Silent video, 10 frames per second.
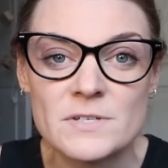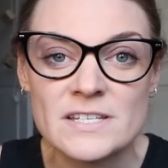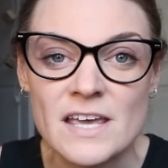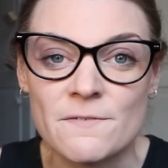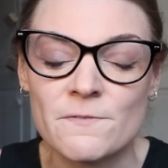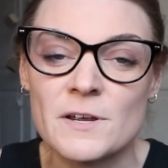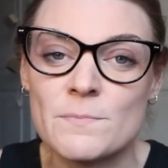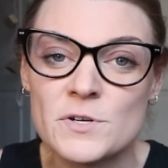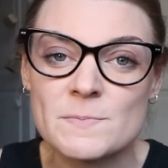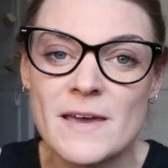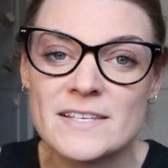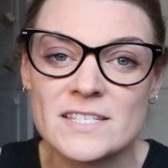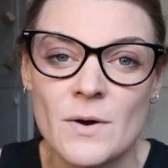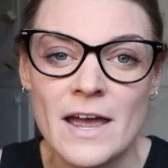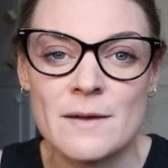is a free book space,
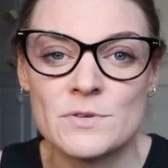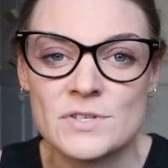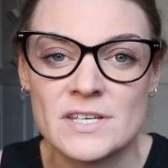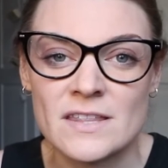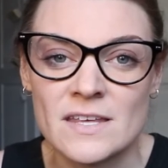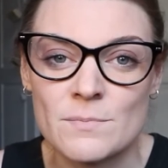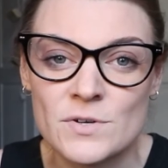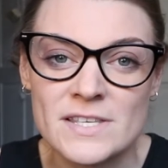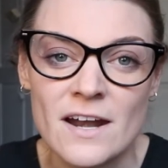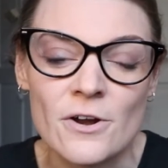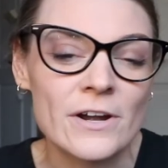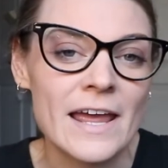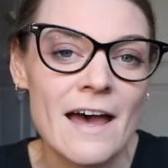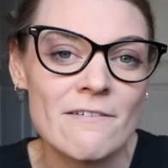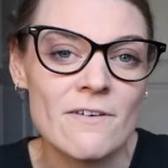so I am using the books that I already
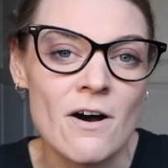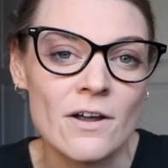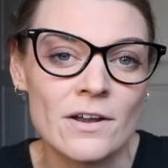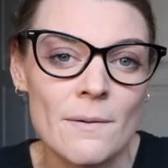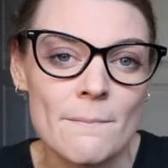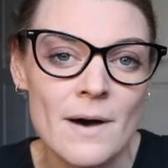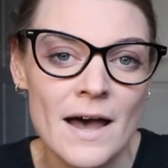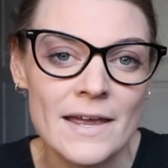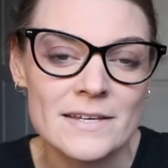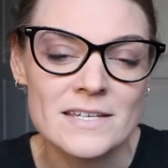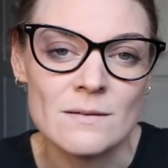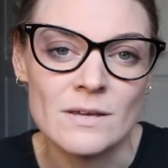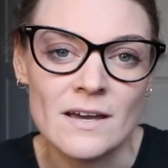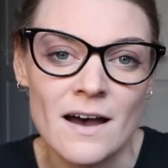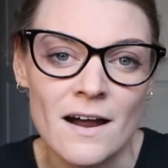have on my
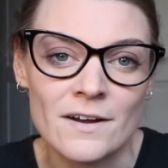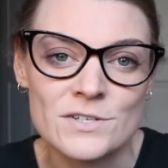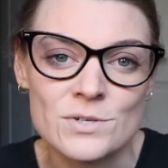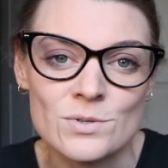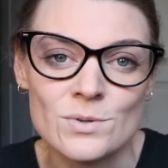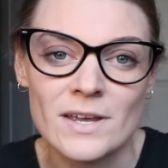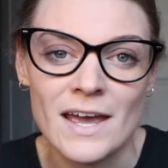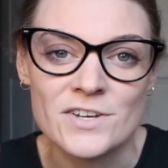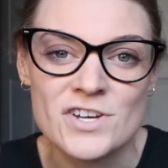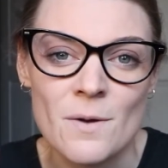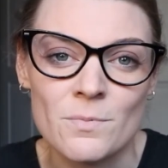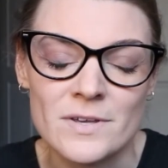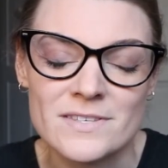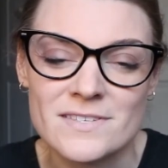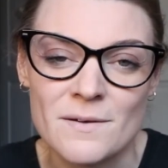TBR to catch up
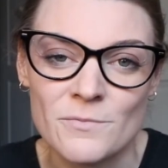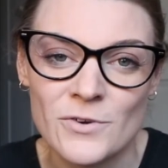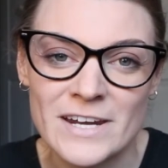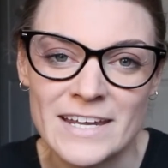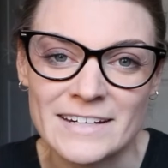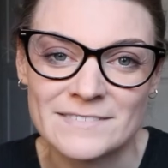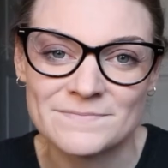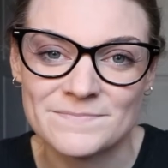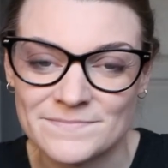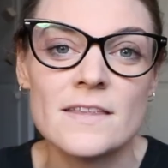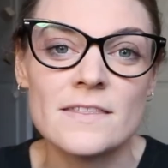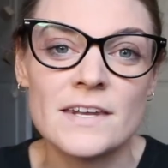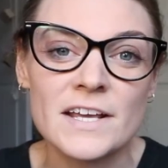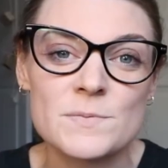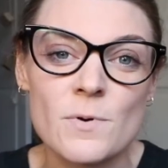with some reading. The
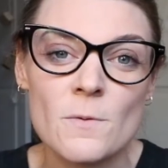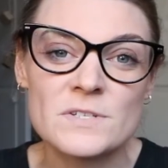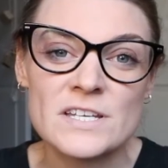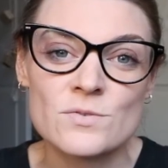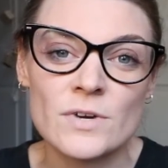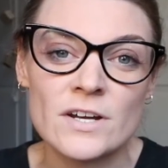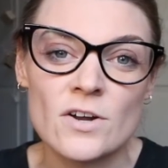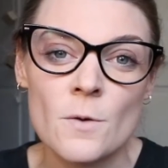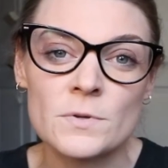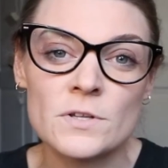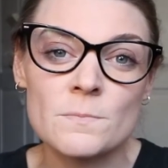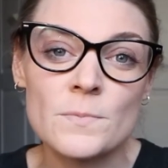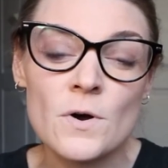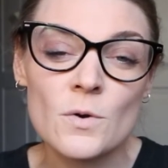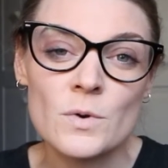next prompt is read an opulent
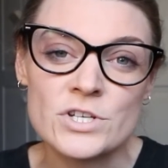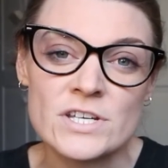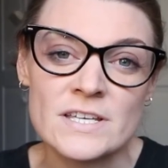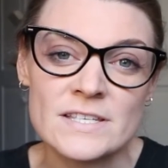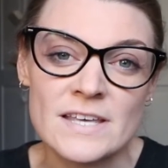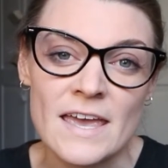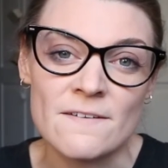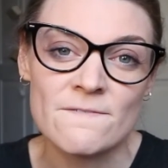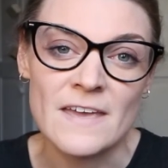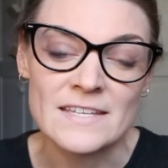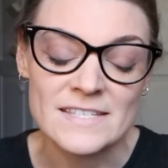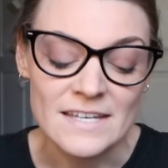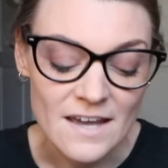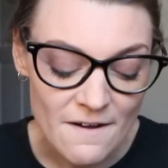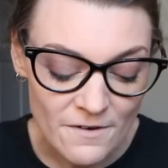book, which is a fancy
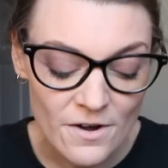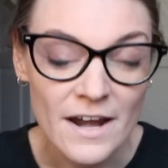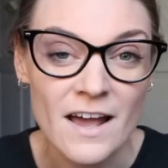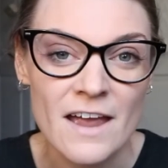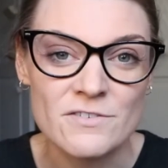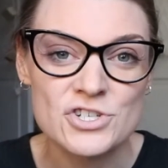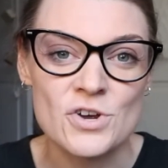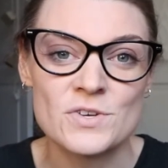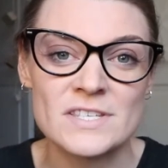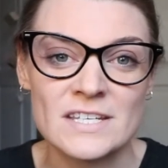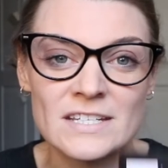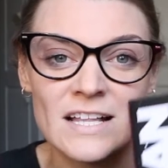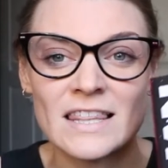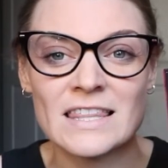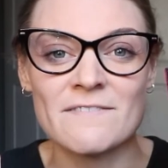cover, and I have chosen
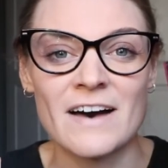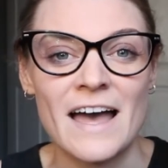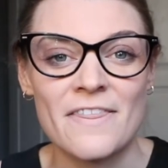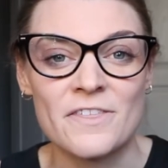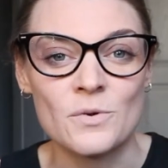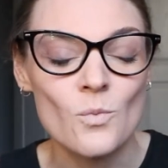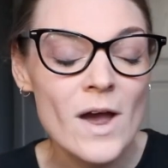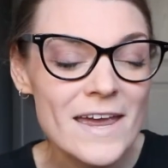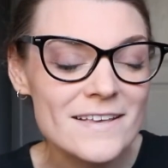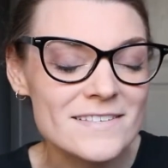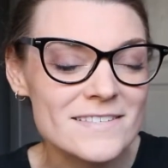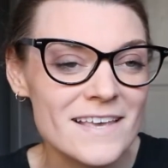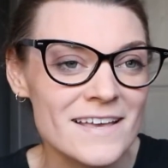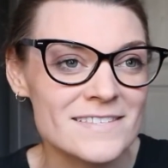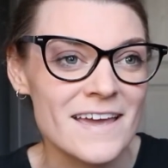Leviathan Wakes,
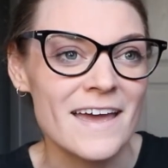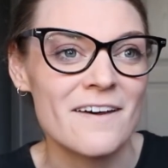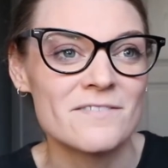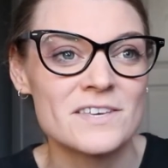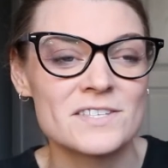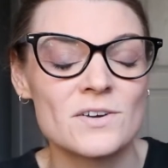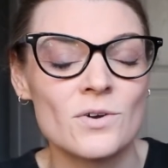as I have this